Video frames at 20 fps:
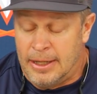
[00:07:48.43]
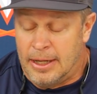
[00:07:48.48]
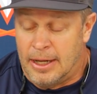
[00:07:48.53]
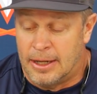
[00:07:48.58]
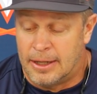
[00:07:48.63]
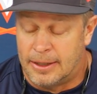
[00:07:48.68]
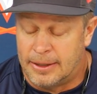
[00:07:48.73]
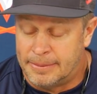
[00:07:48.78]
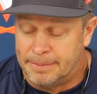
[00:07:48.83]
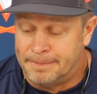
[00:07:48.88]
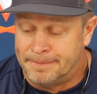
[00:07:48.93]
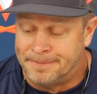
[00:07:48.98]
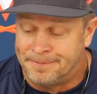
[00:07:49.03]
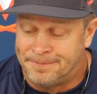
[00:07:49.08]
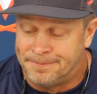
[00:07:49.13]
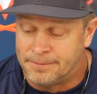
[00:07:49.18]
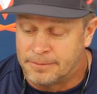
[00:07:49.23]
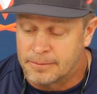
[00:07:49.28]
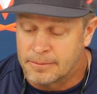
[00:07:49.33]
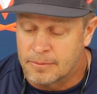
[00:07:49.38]
Um,
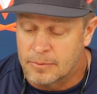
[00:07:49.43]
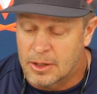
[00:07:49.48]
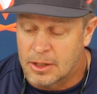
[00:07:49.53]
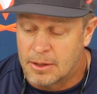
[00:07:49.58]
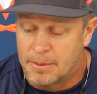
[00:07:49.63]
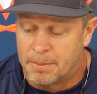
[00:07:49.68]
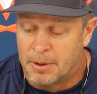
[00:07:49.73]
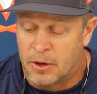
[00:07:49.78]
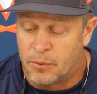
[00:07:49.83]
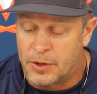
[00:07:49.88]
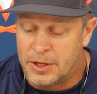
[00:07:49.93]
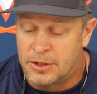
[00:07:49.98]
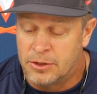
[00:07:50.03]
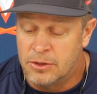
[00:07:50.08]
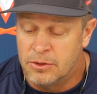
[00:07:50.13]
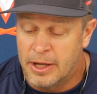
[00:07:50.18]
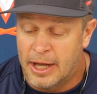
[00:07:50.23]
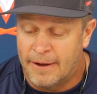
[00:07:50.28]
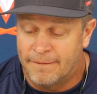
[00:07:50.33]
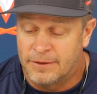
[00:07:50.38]
but we
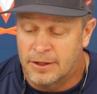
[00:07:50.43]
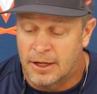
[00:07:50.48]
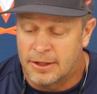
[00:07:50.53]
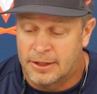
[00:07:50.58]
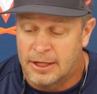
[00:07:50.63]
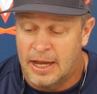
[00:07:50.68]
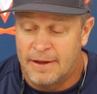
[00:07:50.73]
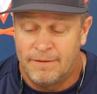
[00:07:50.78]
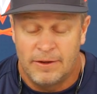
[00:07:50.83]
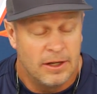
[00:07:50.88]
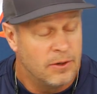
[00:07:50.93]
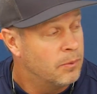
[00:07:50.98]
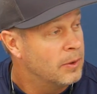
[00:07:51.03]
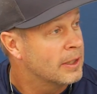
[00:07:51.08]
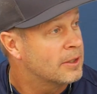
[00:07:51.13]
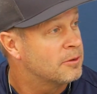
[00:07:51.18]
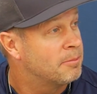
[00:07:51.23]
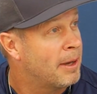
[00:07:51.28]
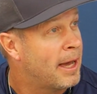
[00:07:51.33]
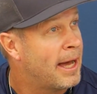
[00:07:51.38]
do have Dontayvion
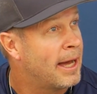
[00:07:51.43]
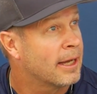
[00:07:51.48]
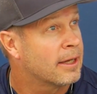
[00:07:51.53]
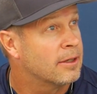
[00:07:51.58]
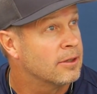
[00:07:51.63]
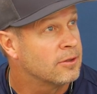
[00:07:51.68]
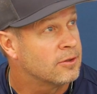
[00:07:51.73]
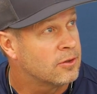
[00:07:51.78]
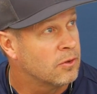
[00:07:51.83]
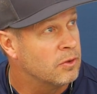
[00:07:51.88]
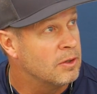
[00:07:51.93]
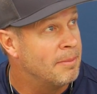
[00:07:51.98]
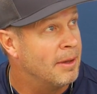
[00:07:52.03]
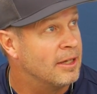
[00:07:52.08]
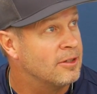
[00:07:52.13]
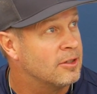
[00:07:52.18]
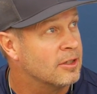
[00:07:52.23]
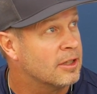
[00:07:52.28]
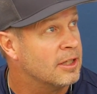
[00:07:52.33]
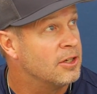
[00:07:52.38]
Wicks back, so we
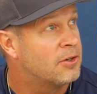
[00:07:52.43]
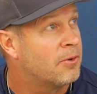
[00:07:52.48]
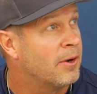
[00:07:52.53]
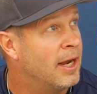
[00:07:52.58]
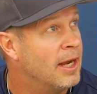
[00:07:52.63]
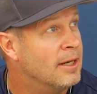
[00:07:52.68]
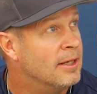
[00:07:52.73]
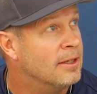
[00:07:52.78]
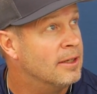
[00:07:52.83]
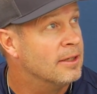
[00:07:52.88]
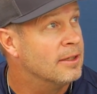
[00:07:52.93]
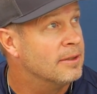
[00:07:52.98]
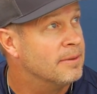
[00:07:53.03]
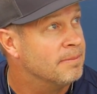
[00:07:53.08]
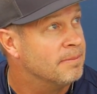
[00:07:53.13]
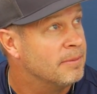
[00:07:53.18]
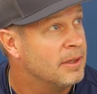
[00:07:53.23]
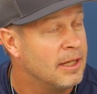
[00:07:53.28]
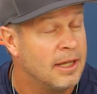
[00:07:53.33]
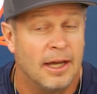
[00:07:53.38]
basically traded,
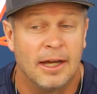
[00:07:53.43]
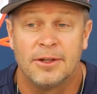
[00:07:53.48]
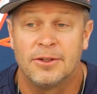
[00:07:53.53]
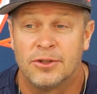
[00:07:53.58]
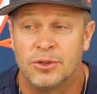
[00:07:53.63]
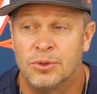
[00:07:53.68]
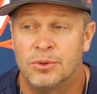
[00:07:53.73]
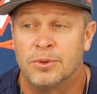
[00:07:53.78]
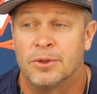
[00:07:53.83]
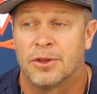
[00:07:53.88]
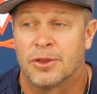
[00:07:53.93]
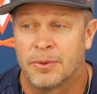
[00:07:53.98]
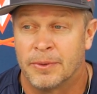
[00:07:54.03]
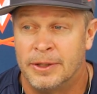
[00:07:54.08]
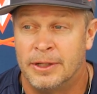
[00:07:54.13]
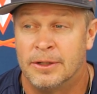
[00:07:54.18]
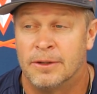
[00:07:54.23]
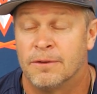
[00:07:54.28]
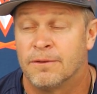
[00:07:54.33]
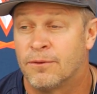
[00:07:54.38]
and he had two or
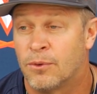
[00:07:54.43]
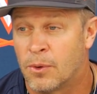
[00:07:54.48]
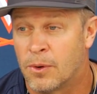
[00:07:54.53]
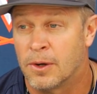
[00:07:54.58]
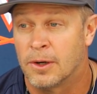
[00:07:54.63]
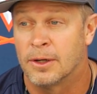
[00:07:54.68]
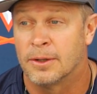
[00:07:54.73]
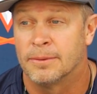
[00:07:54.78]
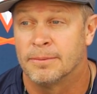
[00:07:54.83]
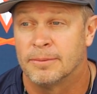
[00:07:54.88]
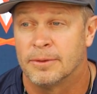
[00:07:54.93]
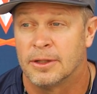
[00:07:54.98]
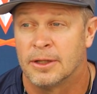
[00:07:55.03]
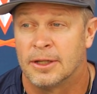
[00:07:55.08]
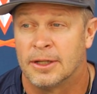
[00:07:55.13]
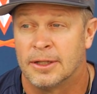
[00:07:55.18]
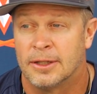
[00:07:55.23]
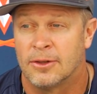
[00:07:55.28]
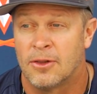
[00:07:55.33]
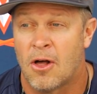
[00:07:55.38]
three or four
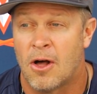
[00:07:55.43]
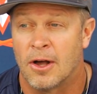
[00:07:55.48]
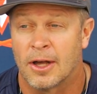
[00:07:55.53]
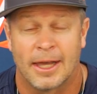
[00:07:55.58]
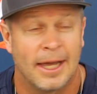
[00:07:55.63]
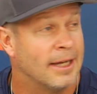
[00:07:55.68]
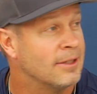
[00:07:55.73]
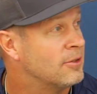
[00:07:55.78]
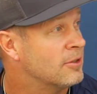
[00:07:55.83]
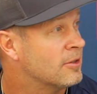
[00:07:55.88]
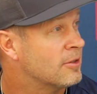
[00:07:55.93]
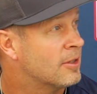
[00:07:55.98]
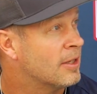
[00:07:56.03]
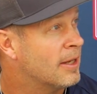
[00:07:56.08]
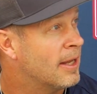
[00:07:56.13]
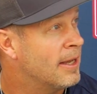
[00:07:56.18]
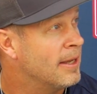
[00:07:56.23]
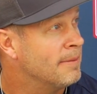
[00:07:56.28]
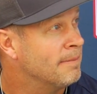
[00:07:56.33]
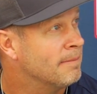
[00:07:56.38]
uh, long catches
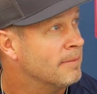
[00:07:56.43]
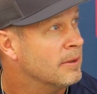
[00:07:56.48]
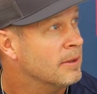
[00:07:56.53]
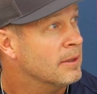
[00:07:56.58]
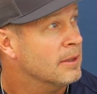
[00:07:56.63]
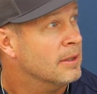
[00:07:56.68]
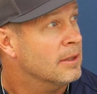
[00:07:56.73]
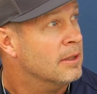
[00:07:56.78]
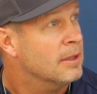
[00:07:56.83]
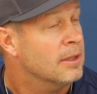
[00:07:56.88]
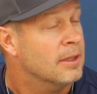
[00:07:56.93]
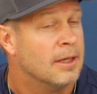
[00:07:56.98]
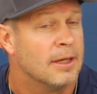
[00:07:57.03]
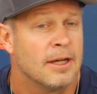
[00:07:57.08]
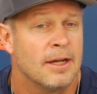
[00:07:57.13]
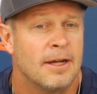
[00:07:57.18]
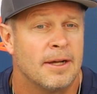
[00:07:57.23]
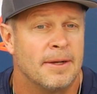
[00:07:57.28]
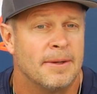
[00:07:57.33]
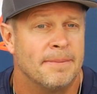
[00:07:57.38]
today.
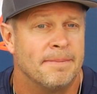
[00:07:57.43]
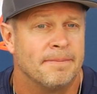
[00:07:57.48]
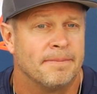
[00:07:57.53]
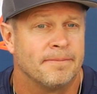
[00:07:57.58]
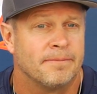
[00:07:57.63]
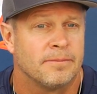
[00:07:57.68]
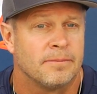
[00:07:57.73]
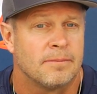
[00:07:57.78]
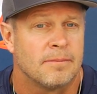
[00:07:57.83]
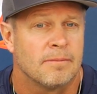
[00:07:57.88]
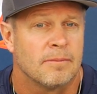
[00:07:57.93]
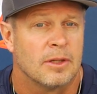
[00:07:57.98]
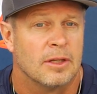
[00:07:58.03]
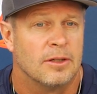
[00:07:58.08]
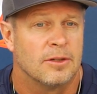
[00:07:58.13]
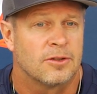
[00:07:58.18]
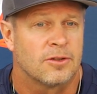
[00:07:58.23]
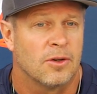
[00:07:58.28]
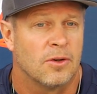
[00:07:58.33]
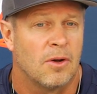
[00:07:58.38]
Um,
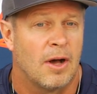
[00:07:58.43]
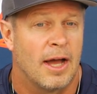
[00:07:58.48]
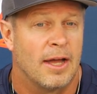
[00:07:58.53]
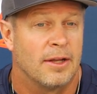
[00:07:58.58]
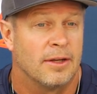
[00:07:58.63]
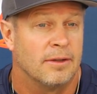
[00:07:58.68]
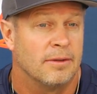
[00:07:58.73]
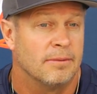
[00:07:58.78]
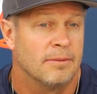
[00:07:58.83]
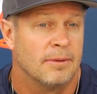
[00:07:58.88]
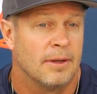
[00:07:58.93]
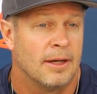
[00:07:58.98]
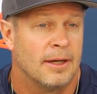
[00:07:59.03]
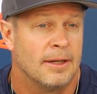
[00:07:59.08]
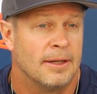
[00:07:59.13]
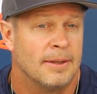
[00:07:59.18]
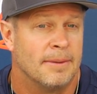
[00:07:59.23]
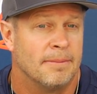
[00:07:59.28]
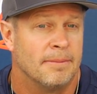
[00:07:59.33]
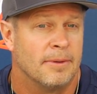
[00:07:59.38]
so I,
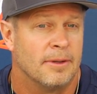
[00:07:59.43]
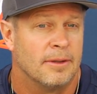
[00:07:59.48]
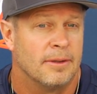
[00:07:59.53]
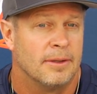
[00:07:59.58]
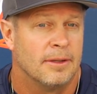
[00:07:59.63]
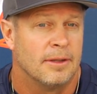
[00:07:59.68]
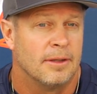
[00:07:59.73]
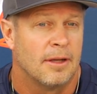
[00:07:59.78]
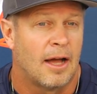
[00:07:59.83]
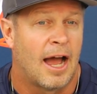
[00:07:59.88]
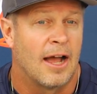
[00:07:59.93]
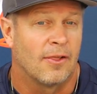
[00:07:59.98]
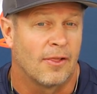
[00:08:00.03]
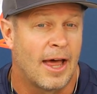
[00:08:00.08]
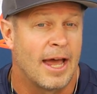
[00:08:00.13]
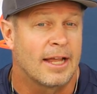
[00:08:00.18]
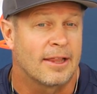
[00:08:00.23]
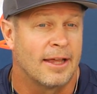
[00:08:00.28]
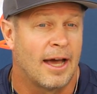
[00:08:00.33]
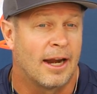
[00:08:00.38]
um, I
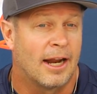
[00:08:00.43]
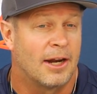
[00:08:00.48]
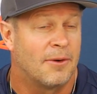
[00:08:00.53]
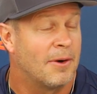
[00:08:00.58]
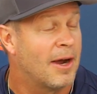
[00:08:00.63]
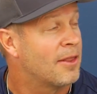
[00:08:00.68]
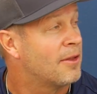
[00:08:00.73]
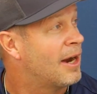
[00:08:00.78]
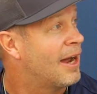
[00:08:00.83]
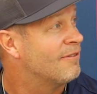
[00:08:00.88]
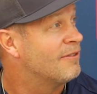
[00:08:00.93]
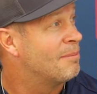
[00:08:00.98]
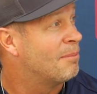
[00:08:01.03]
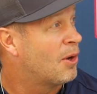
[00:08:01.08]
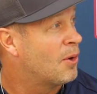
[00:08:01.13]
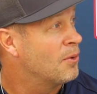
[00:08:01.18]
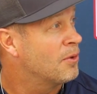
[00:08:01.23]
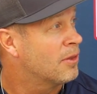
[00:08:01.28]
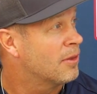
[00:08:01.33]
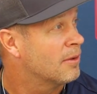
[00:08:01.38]
like that. I'd rather have them
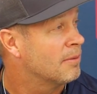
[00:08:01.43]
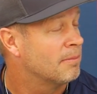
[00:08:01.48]
both